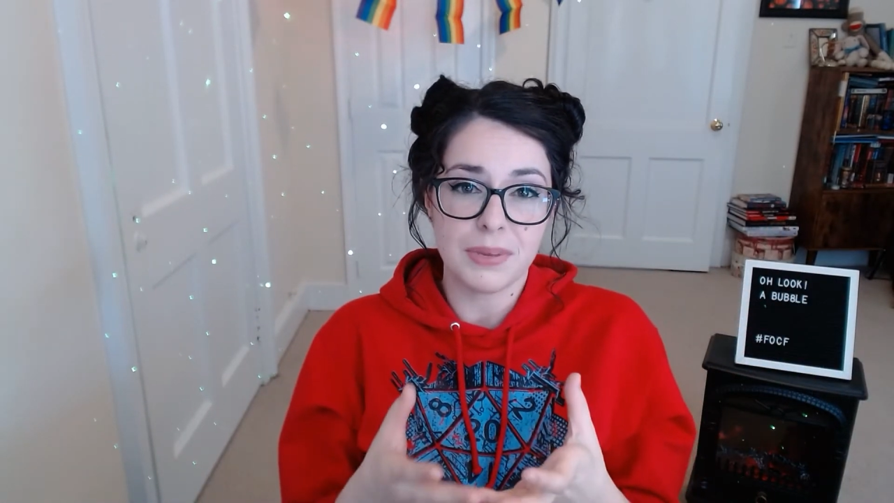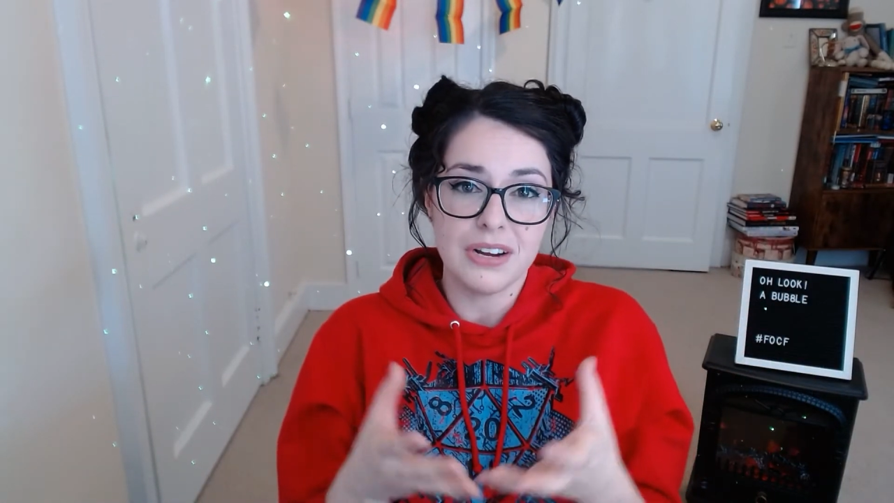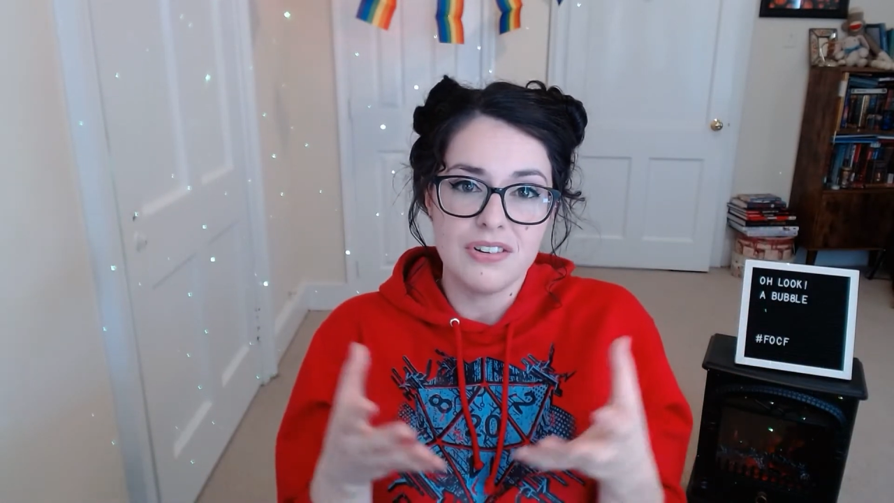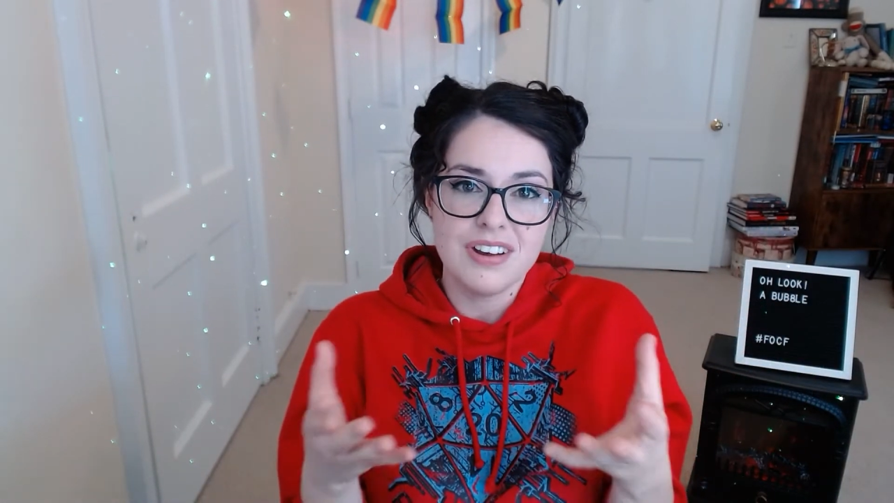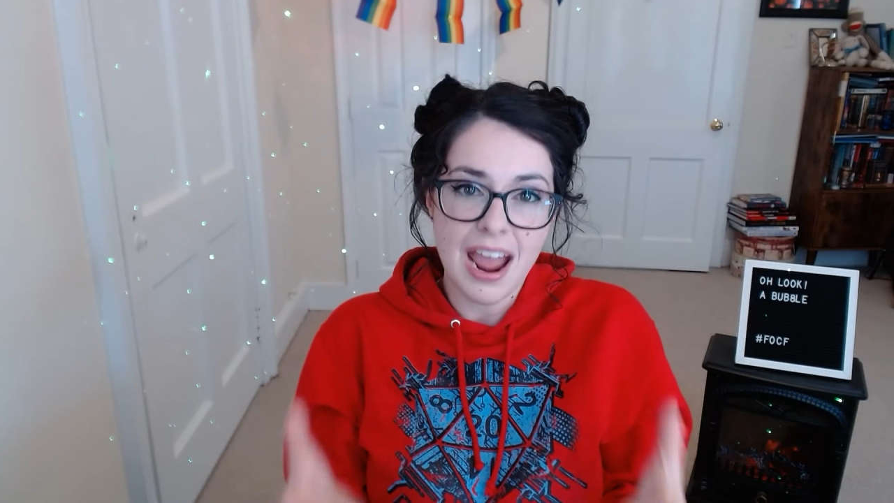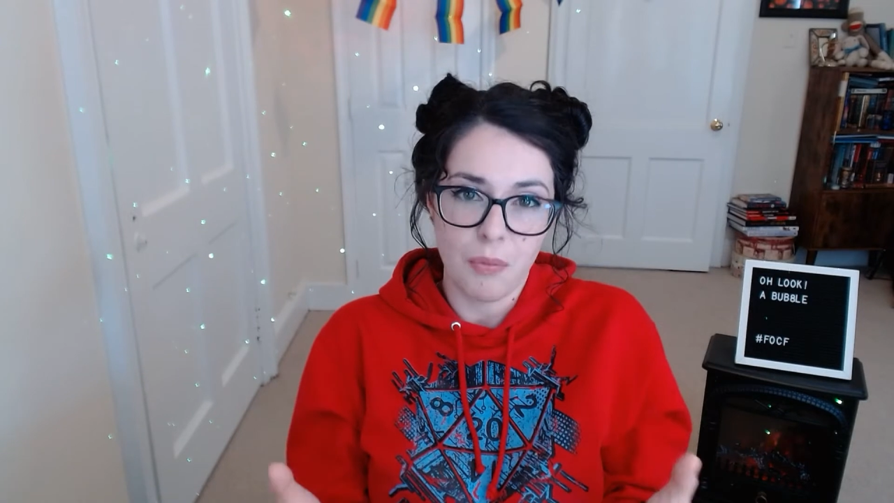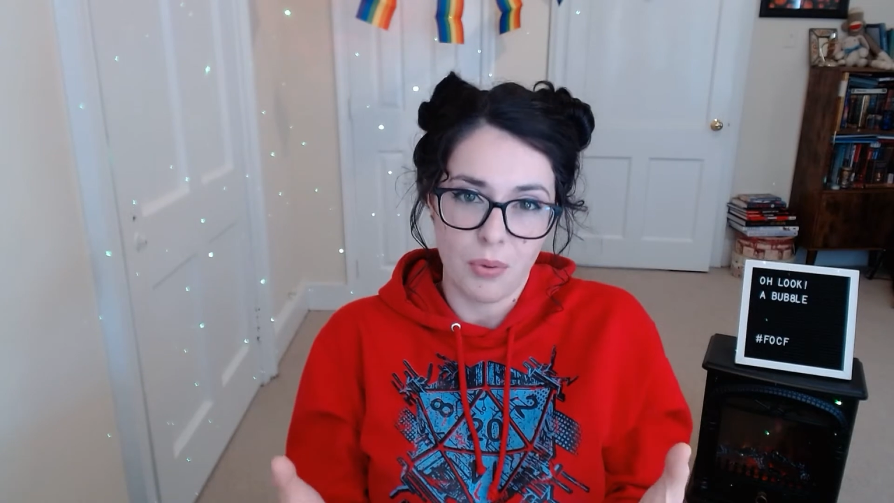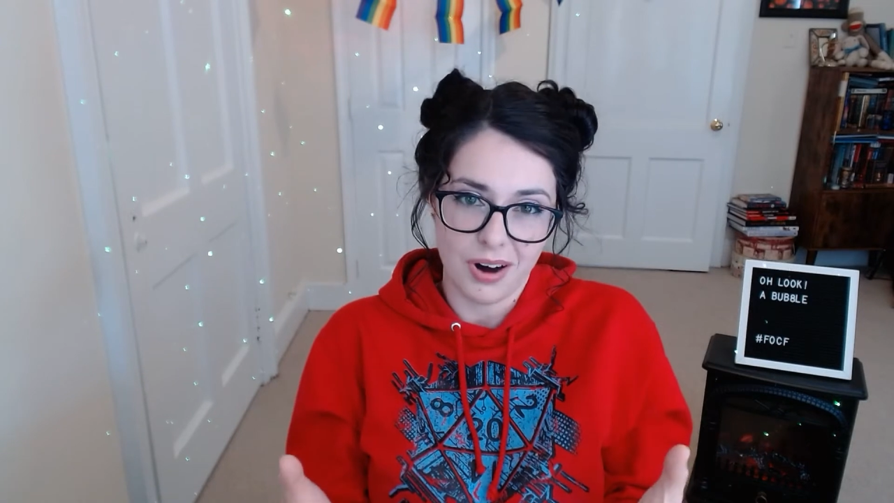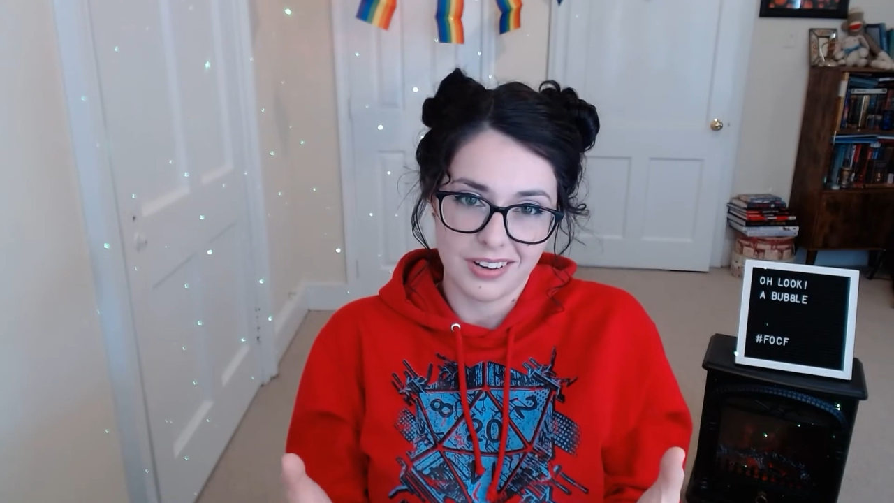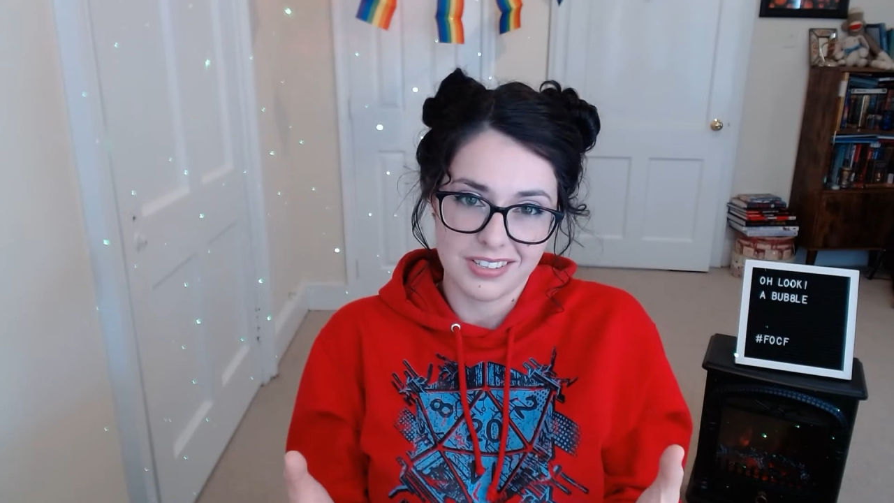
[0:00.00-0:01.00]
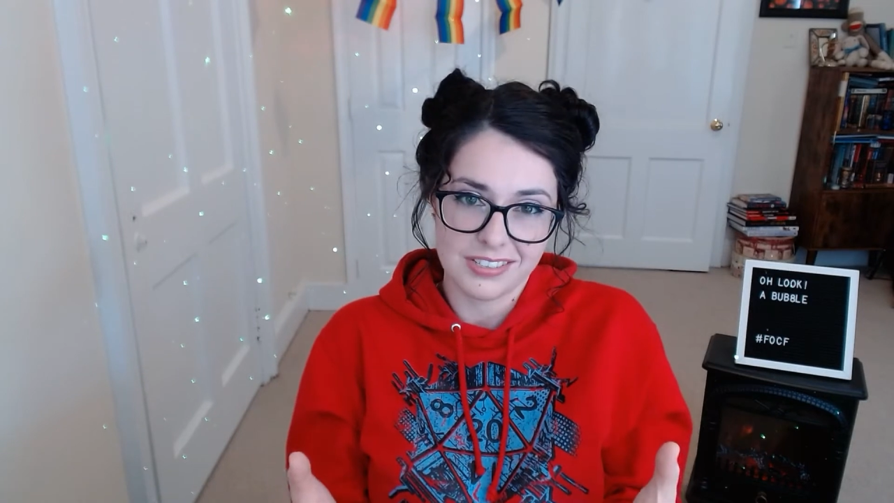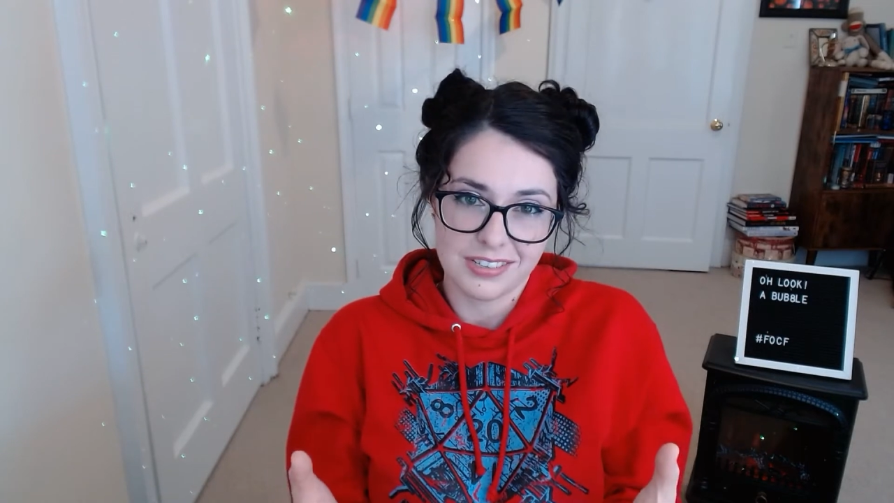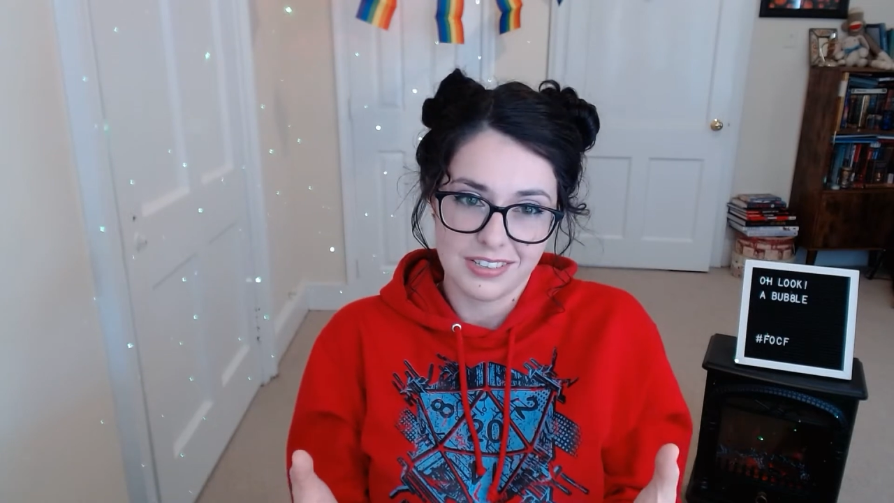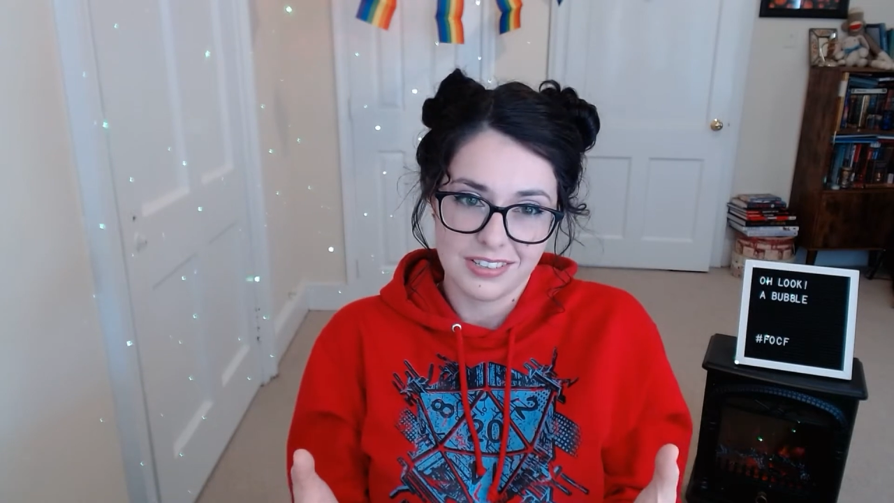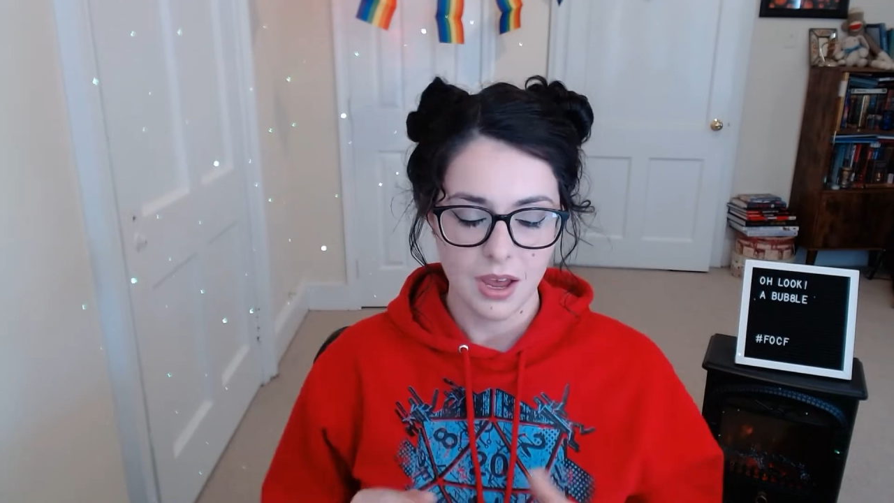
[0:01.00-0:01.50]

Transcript: peer networks.